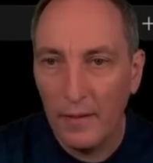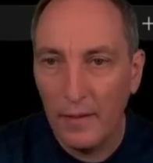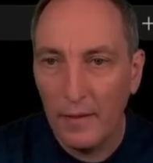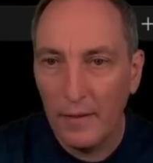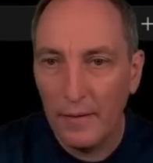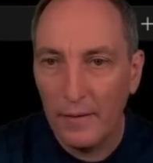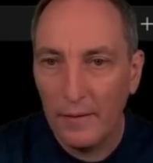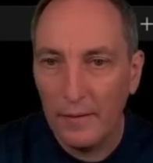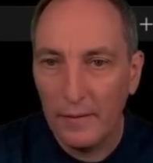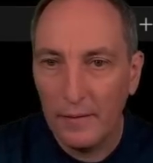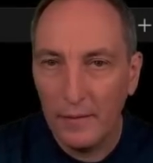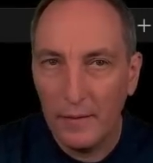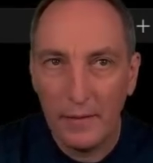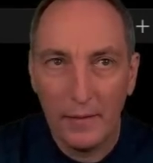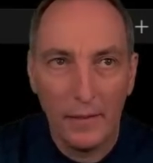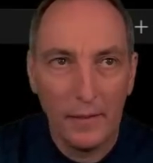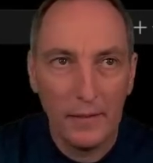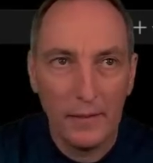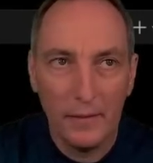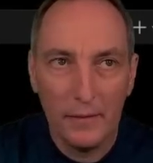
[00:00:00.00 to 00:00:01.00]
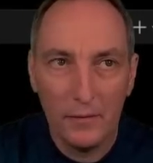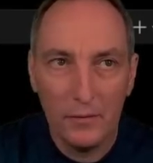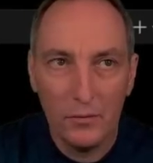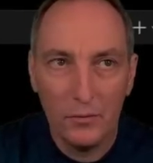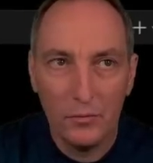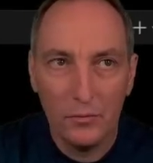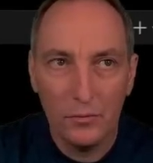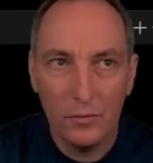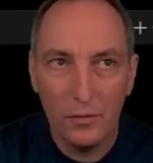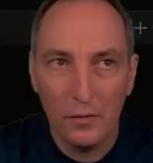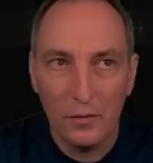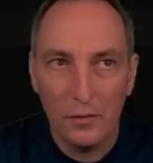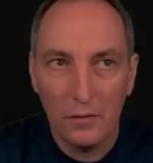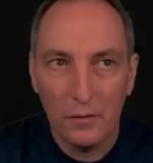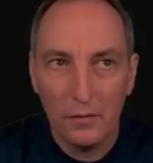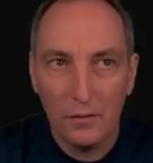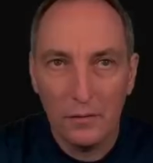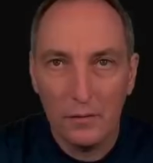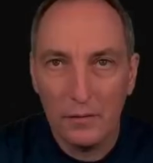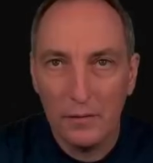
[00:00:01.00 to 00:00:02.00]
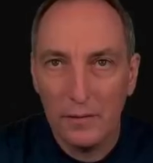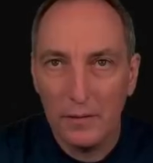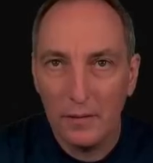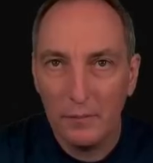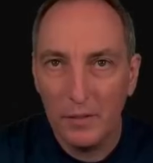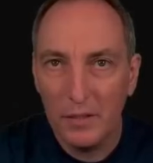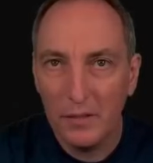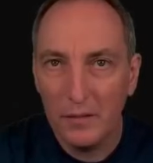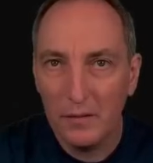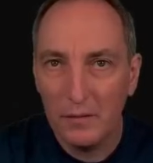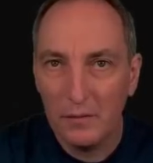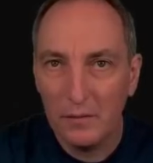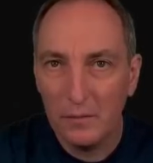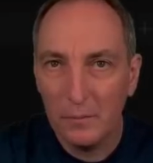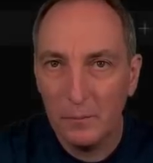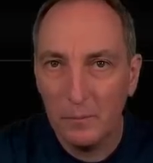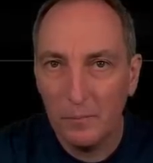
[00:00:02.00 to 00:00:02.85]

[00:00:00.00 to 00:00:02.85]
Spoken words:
And I think I can do a terminal.